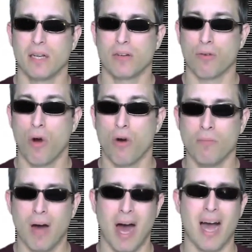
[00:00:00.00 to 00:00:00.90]

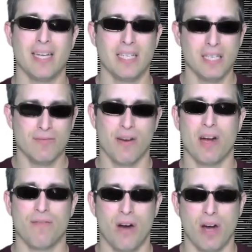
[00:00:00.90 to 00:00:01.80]
Chrome, IE,
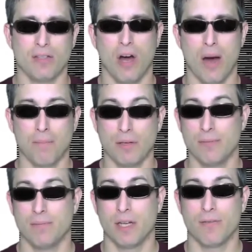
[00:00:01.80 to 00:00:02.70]
Firefox,
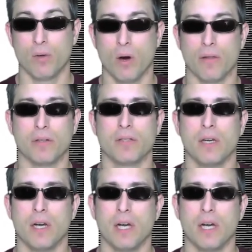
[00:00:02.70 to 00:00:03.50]
Opera, and a few others.